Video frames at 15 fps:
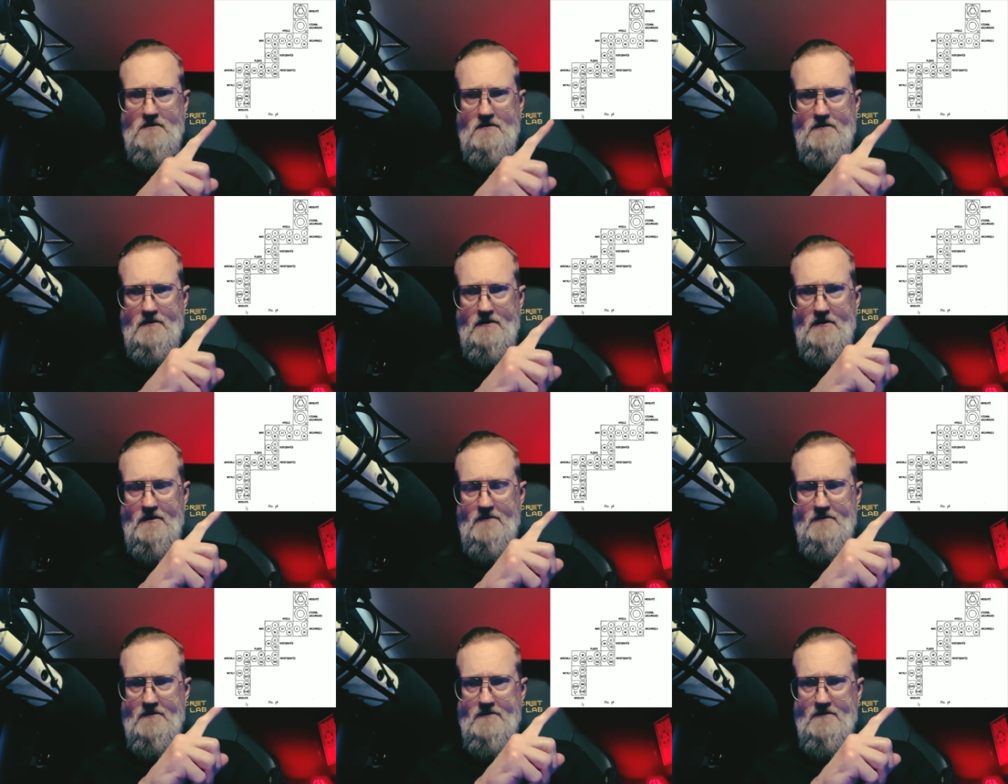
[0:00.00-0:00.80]
gonna
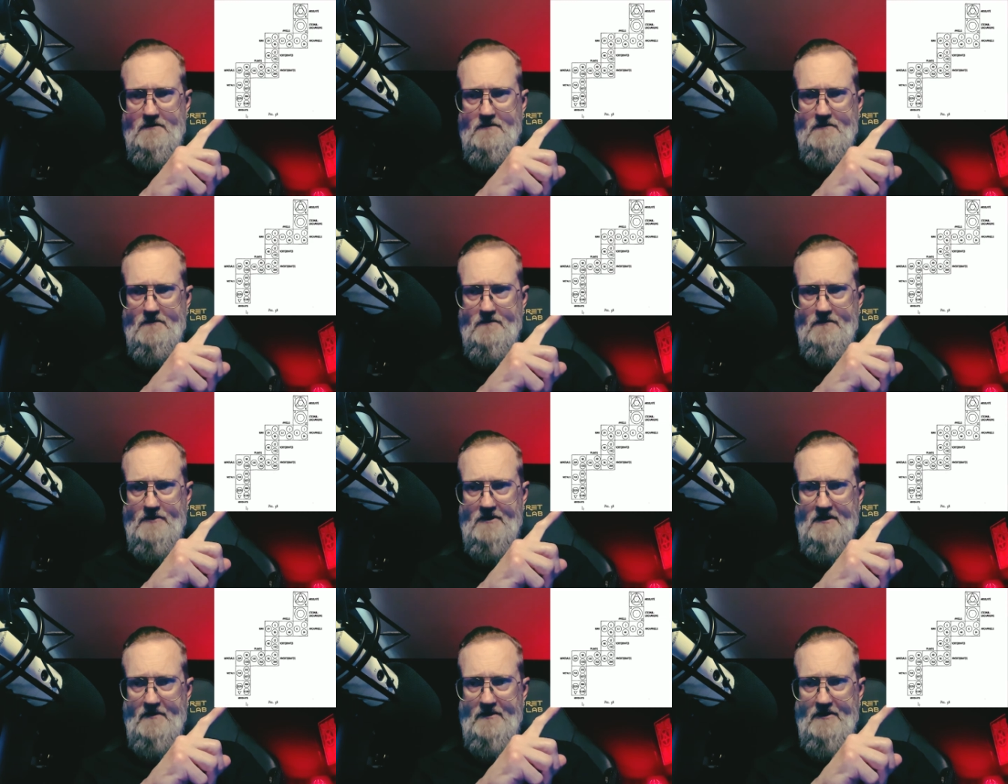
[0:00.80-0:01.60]
put
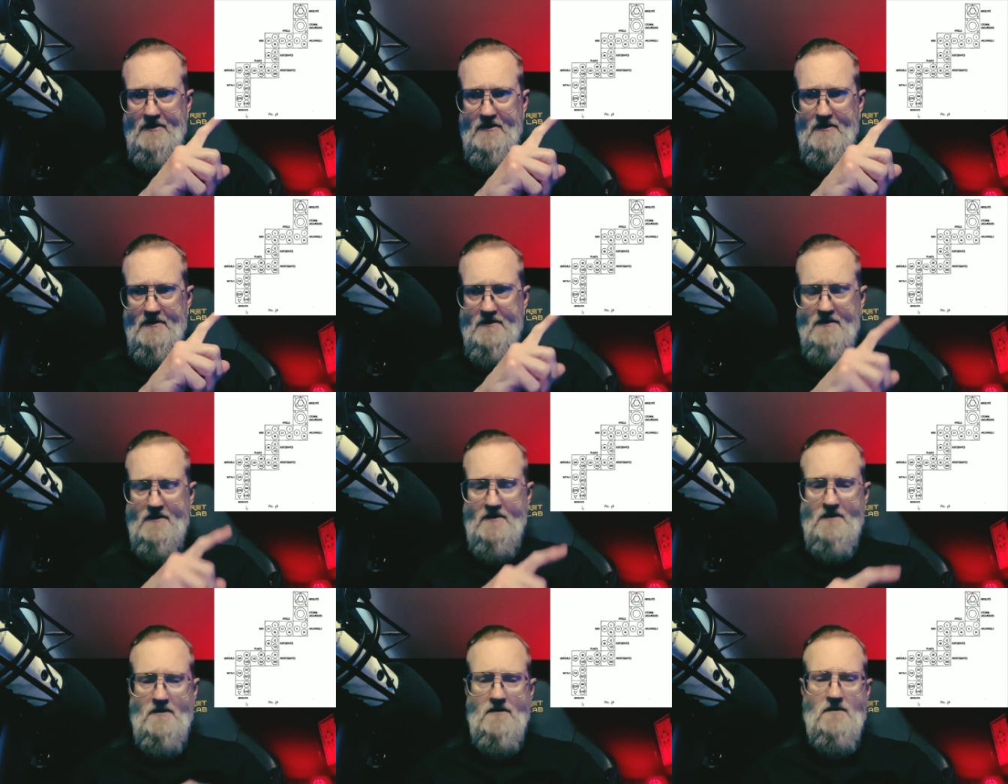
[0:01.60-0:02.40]
it up here.
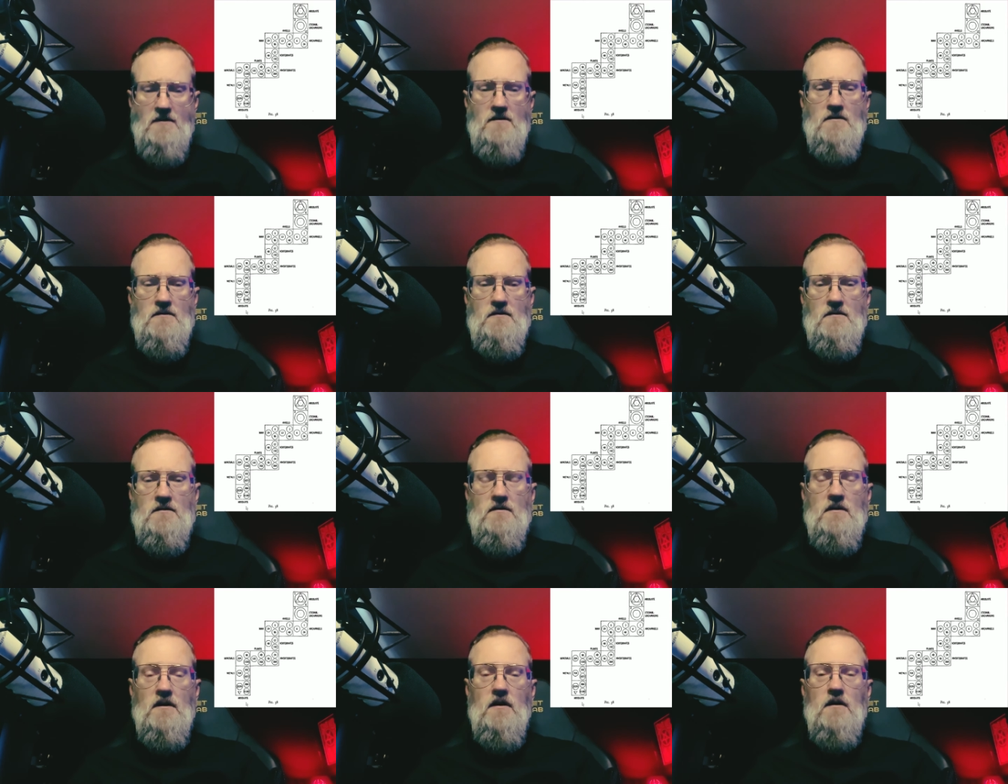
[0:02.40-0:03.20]

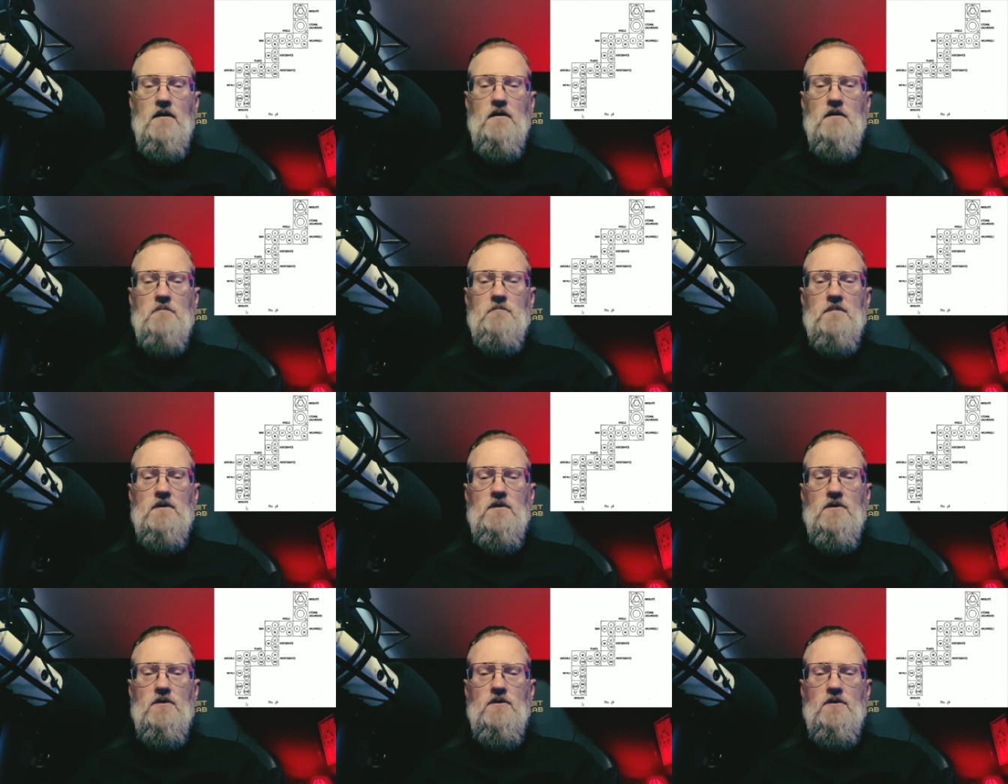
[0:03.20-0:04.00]
Um,
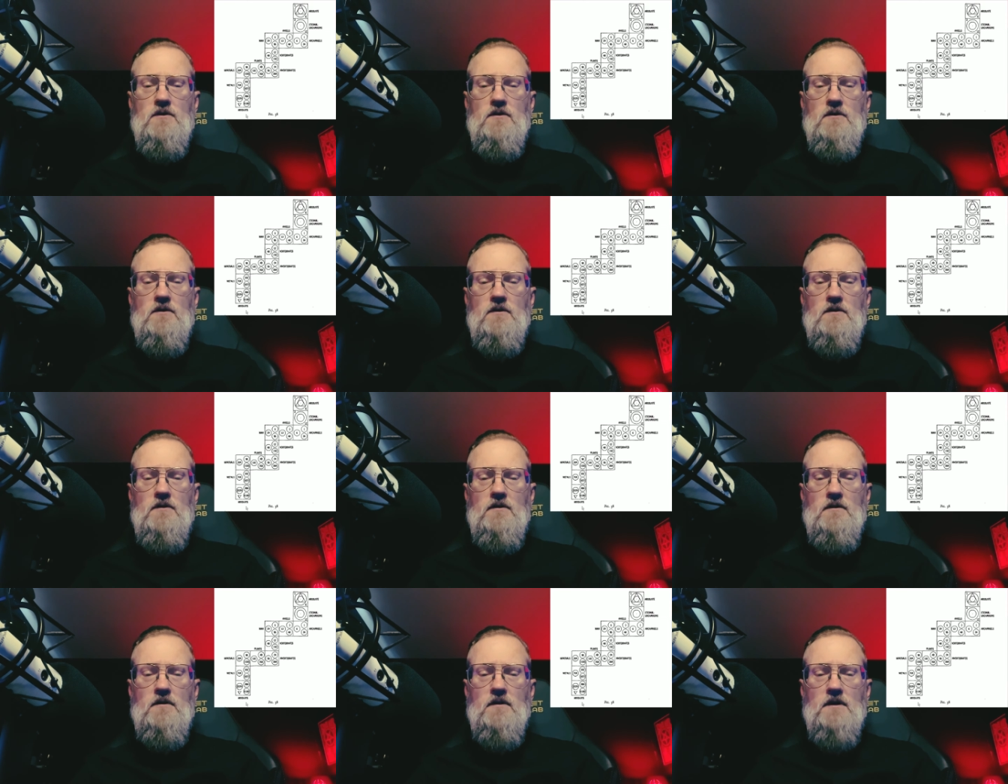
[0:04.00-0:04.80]

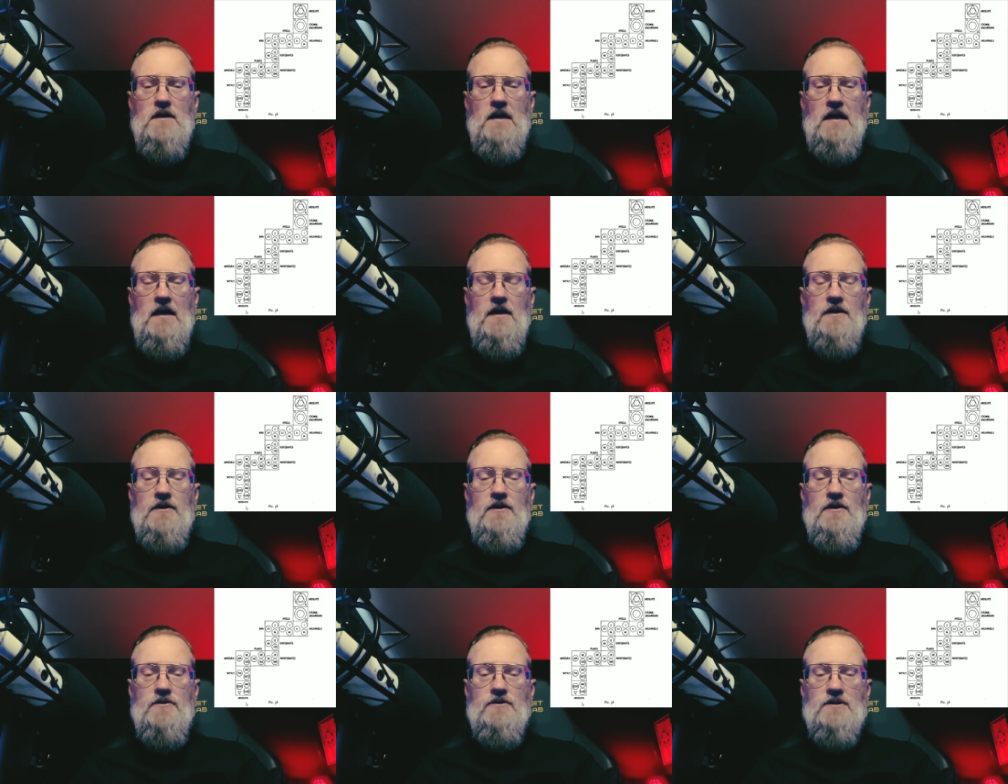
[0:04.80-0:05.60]
and
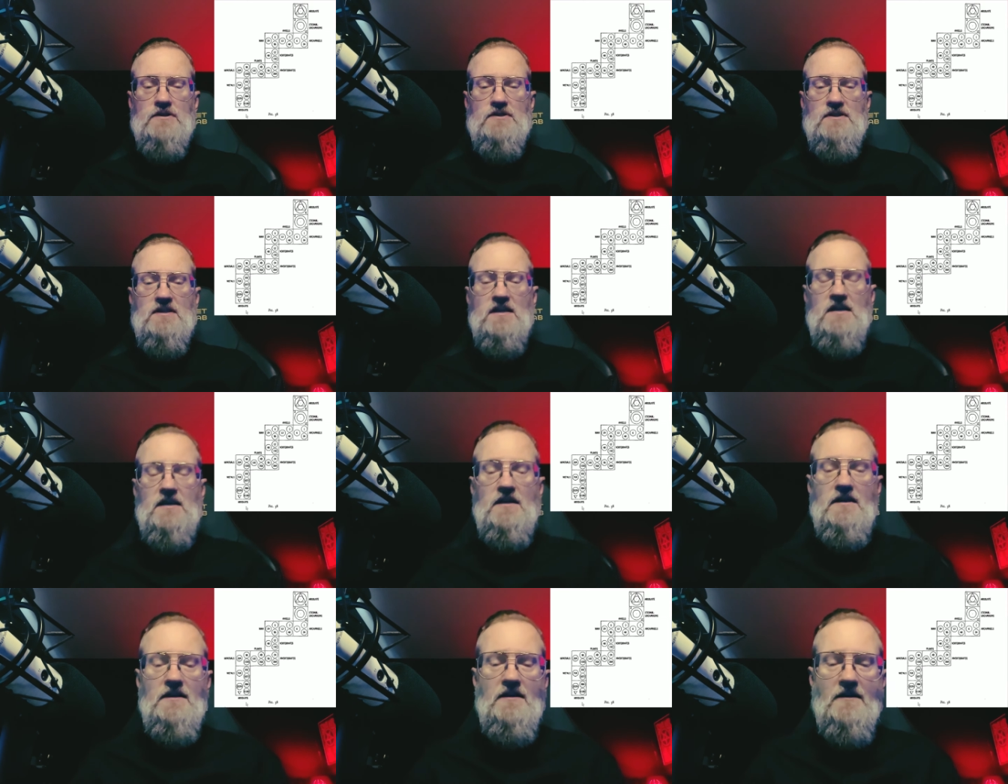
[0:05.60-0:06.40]
you can
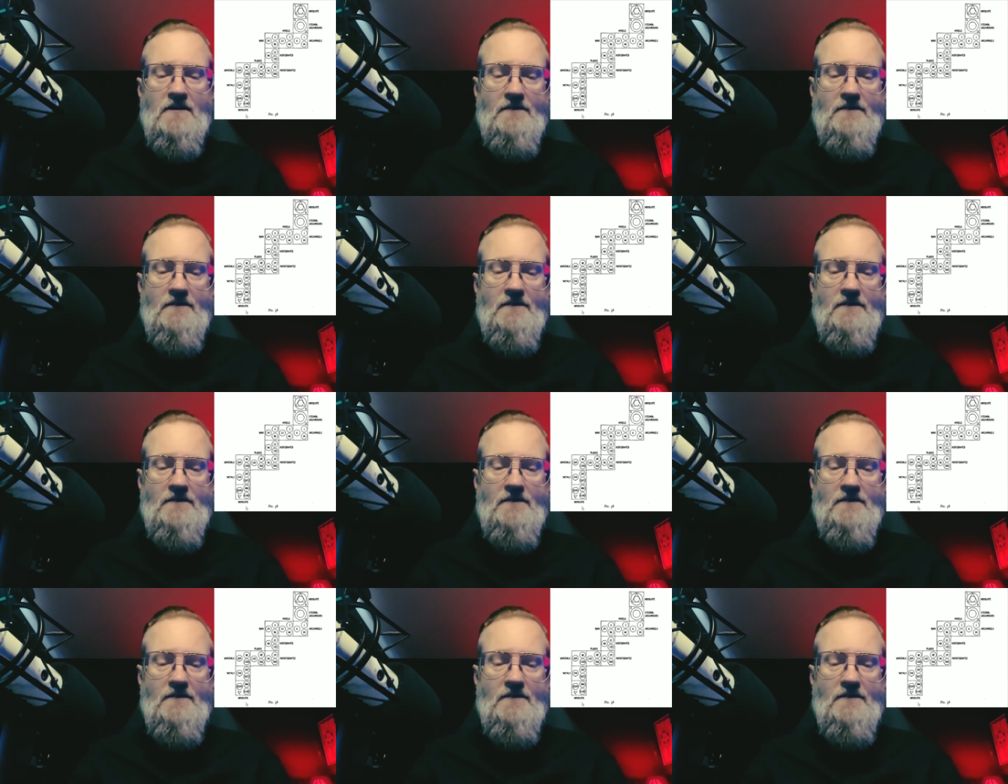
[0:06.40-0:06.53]
see